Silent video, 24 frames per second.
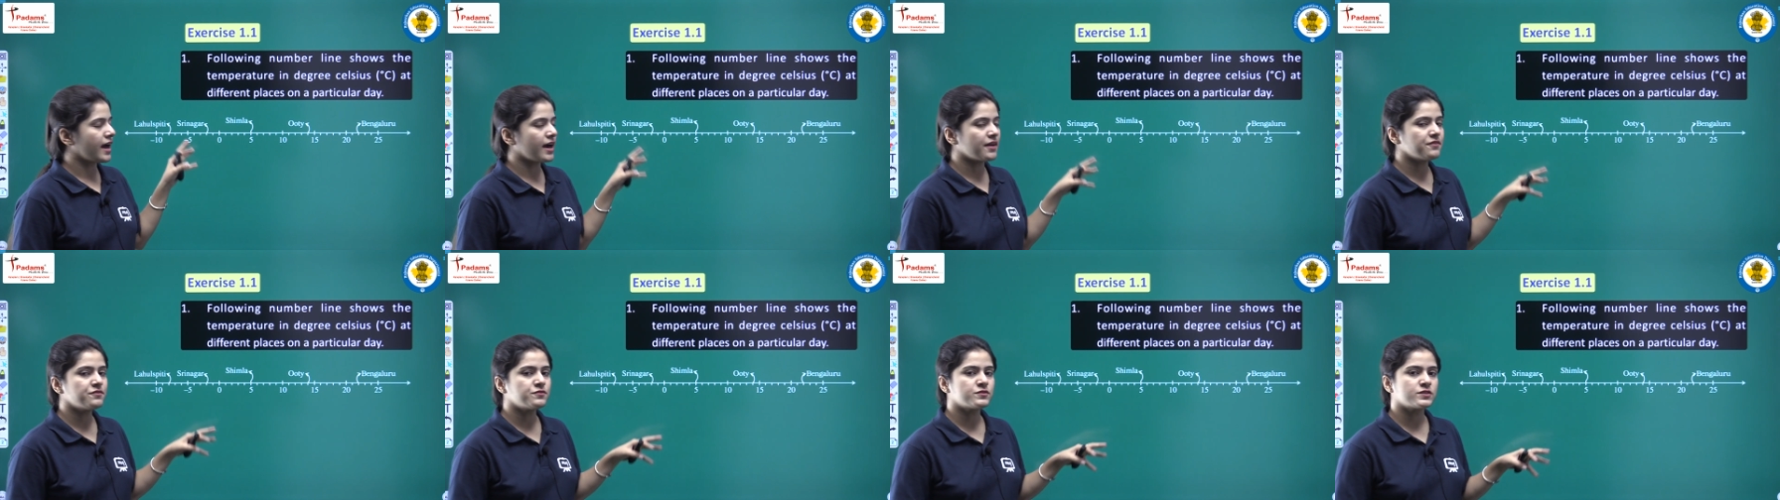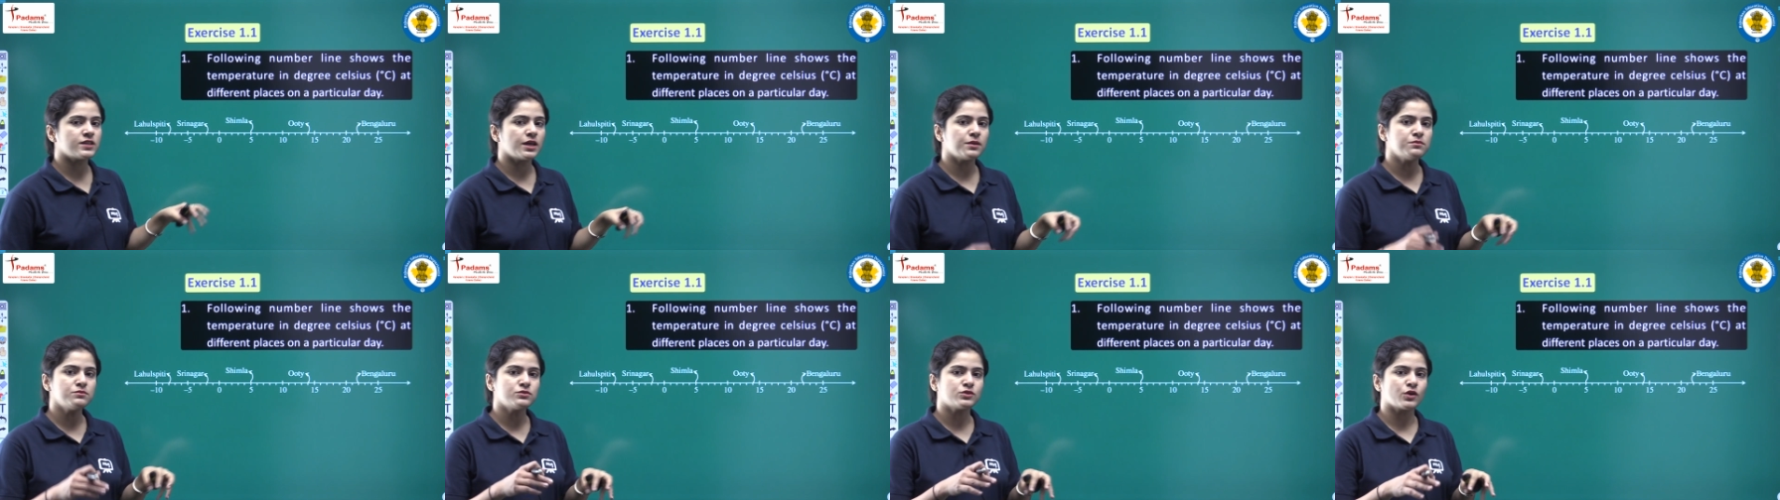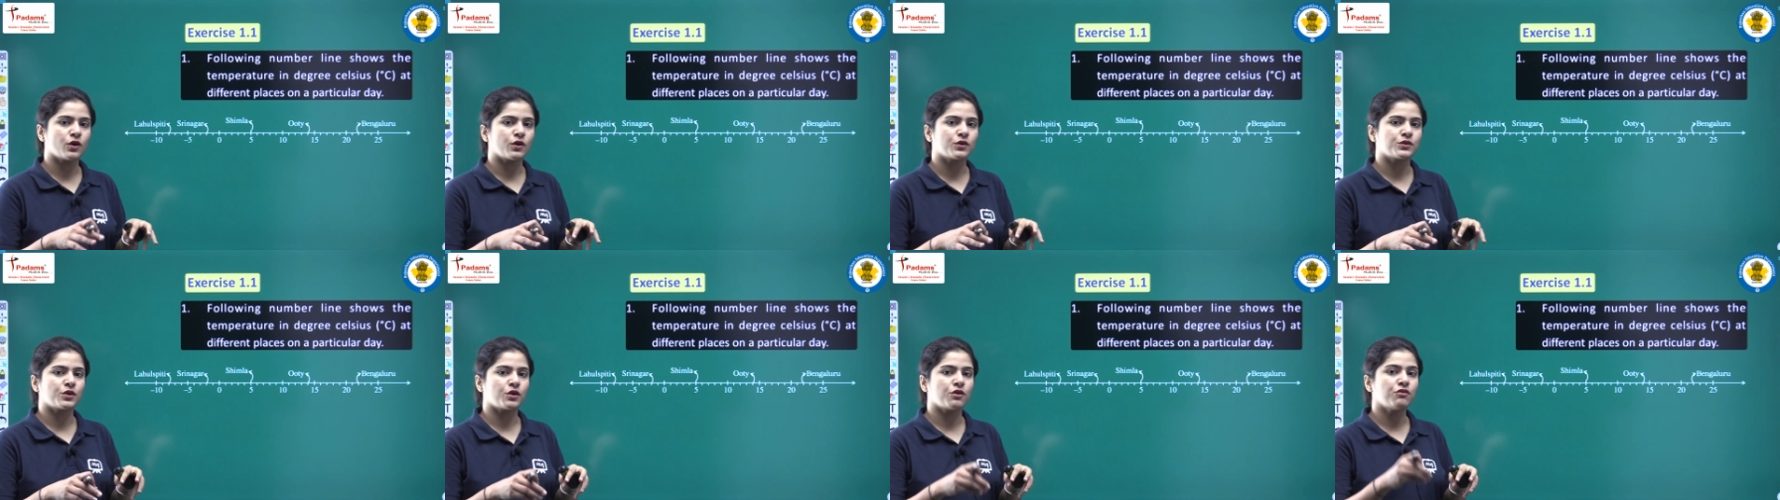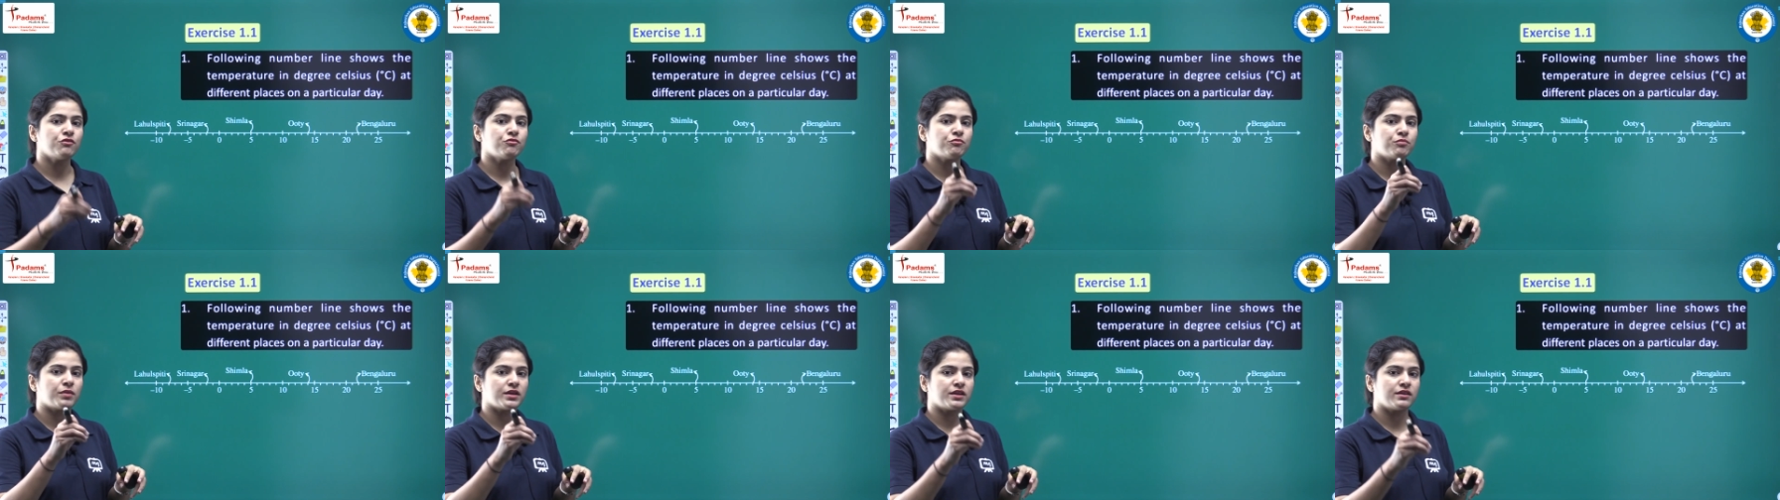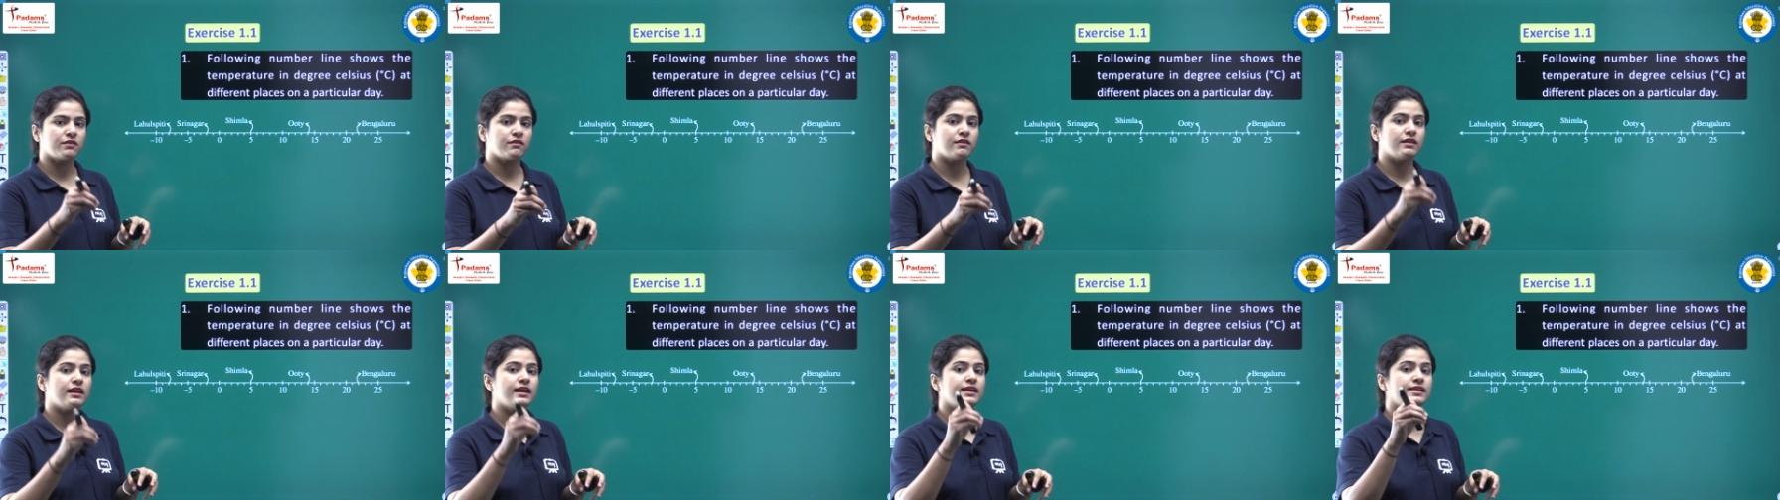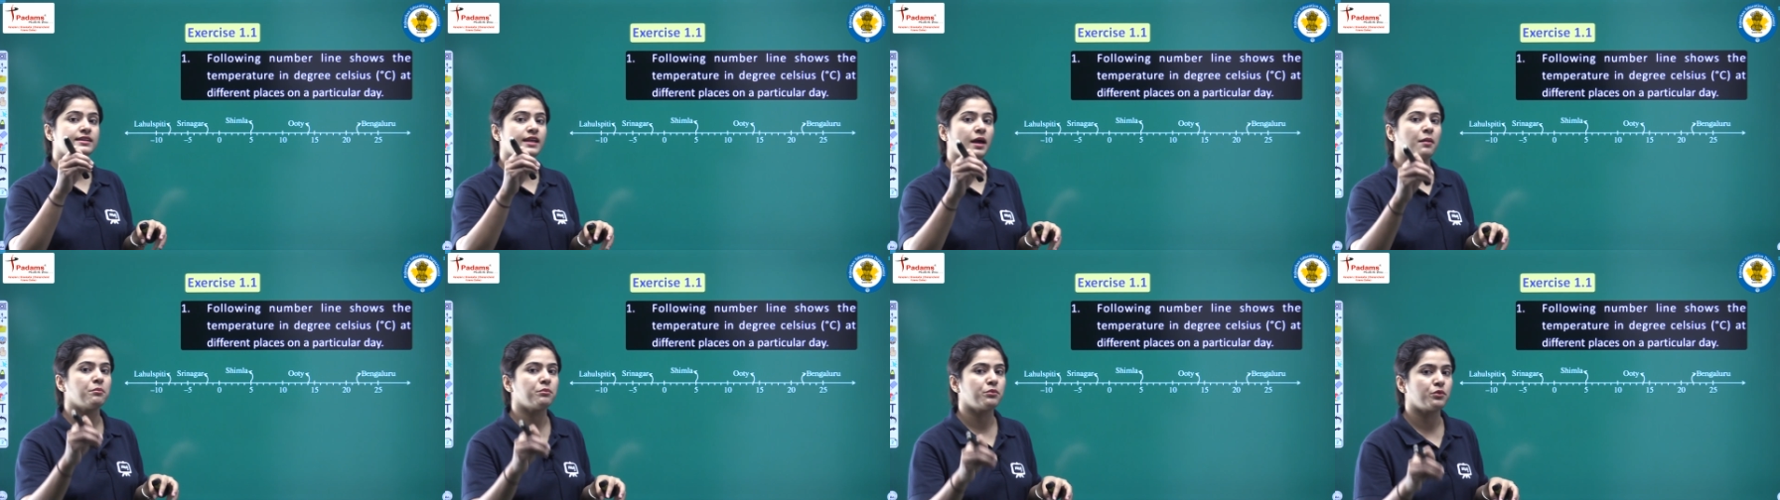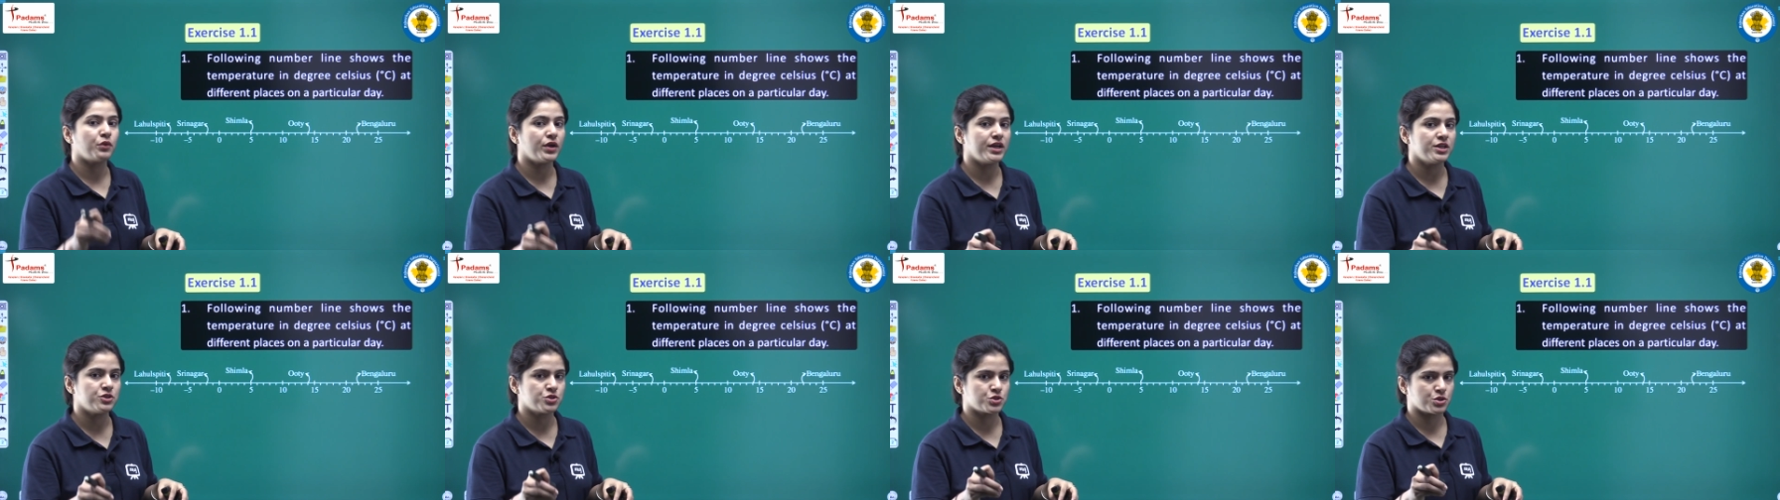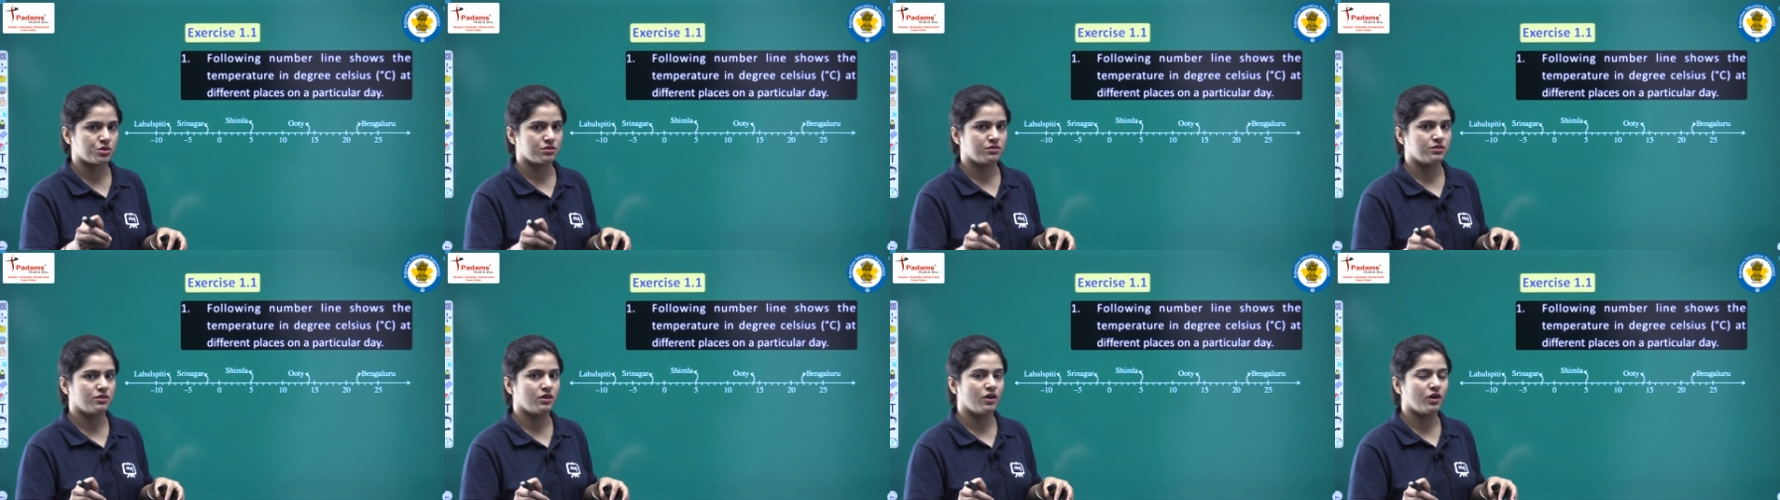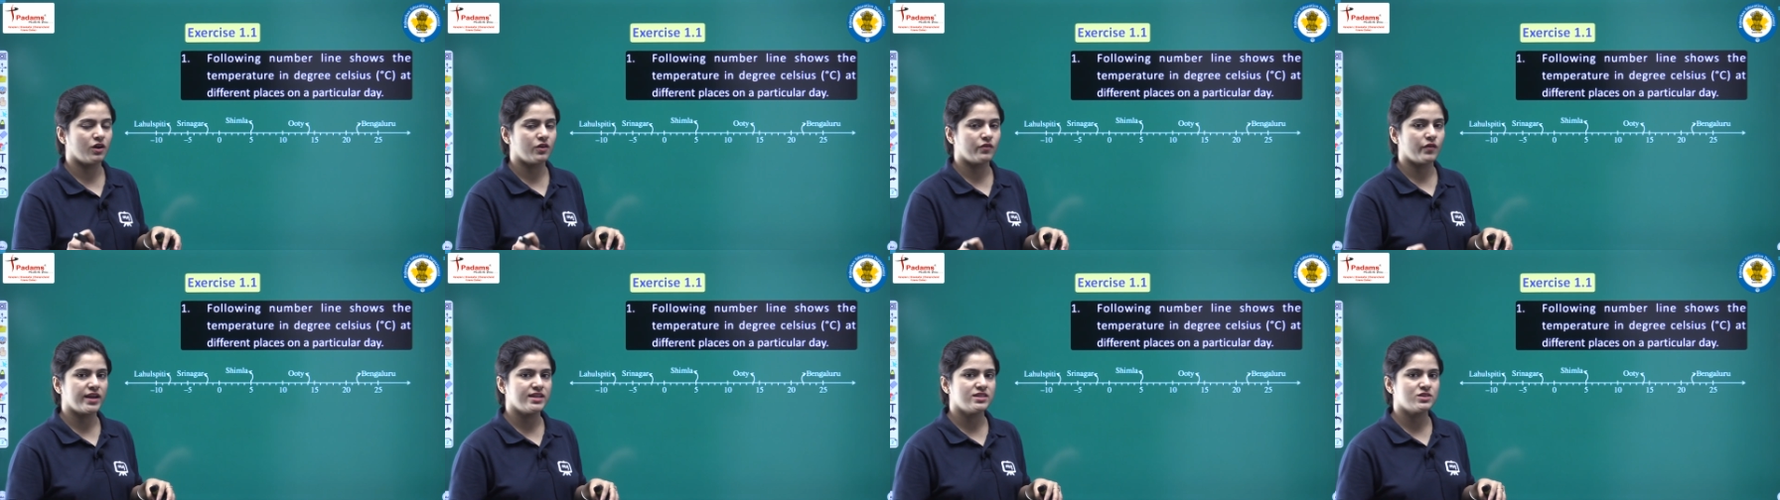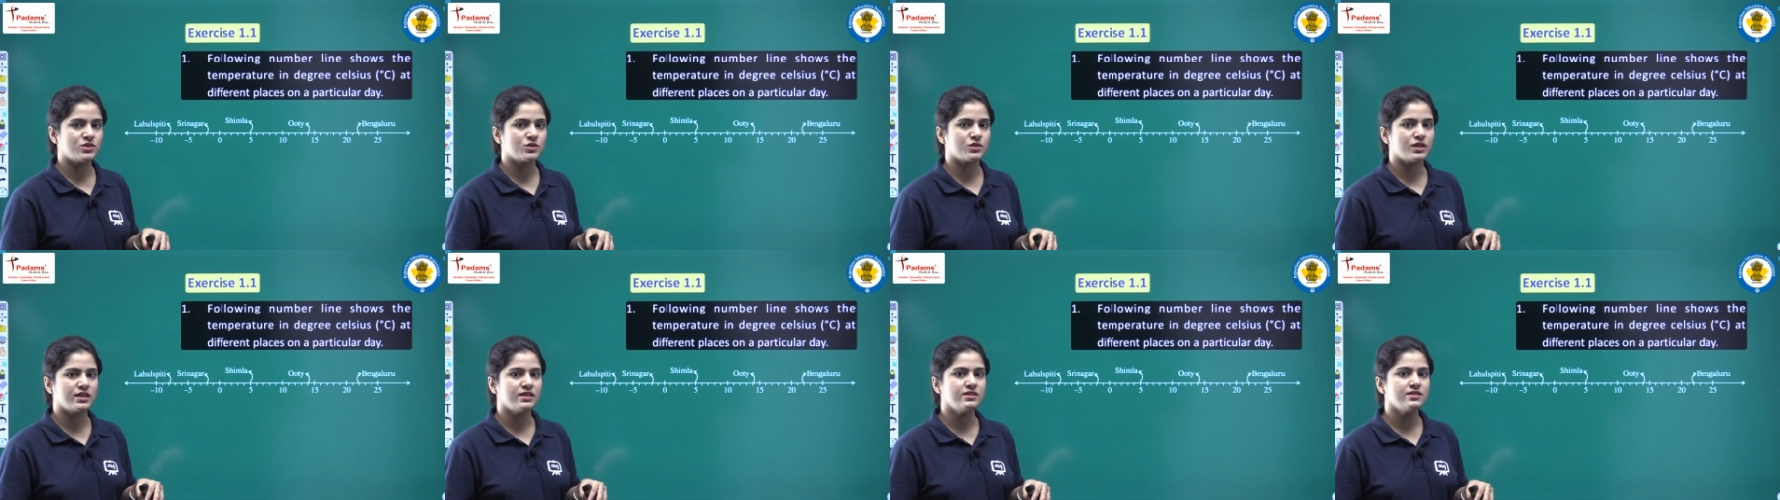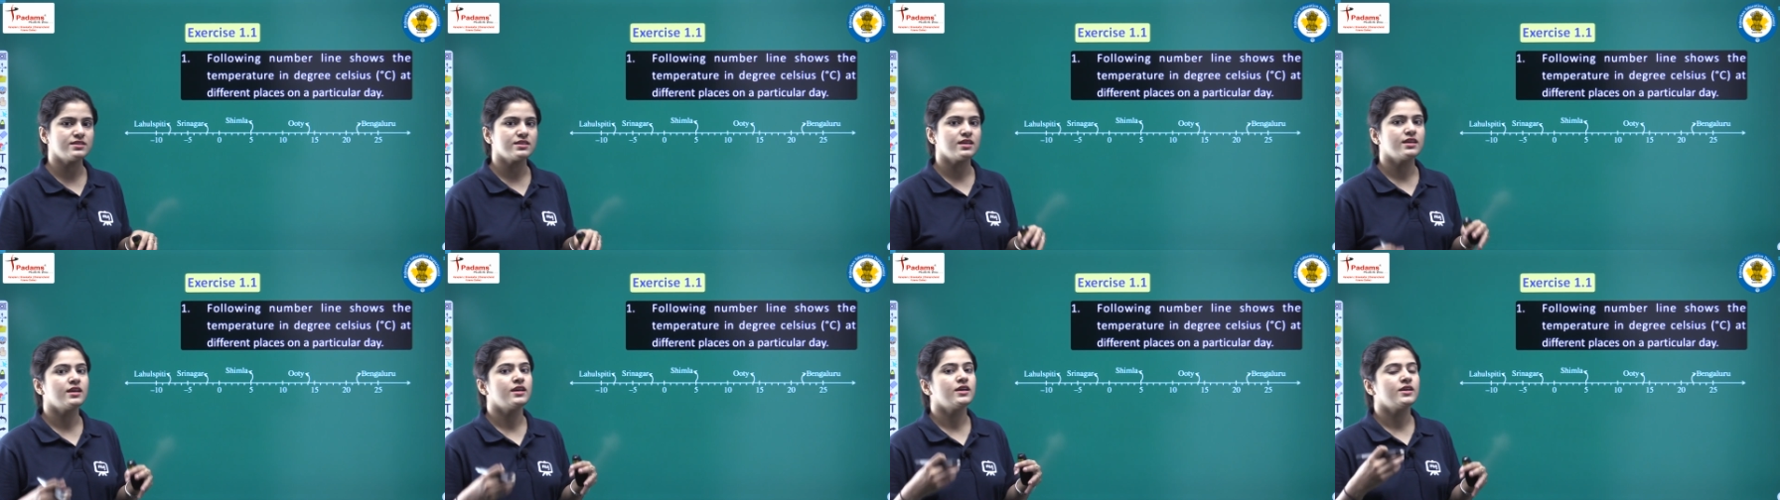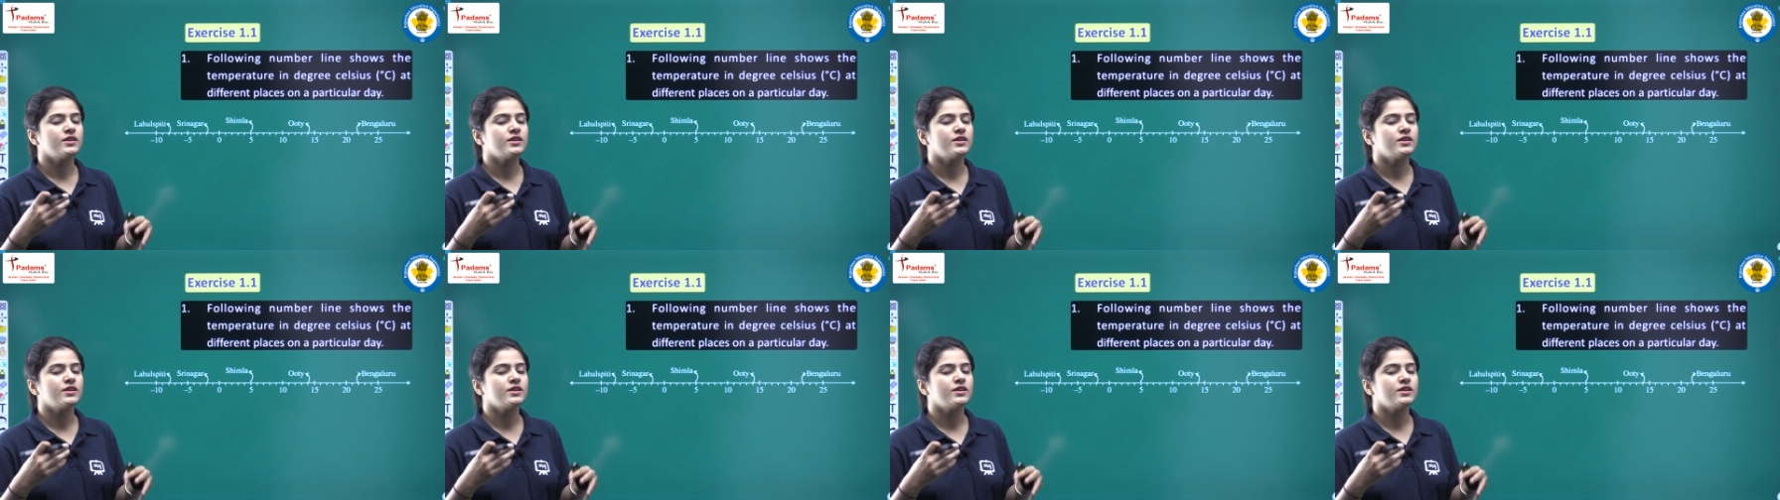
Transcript: have some sort of particular temperature. Alright students.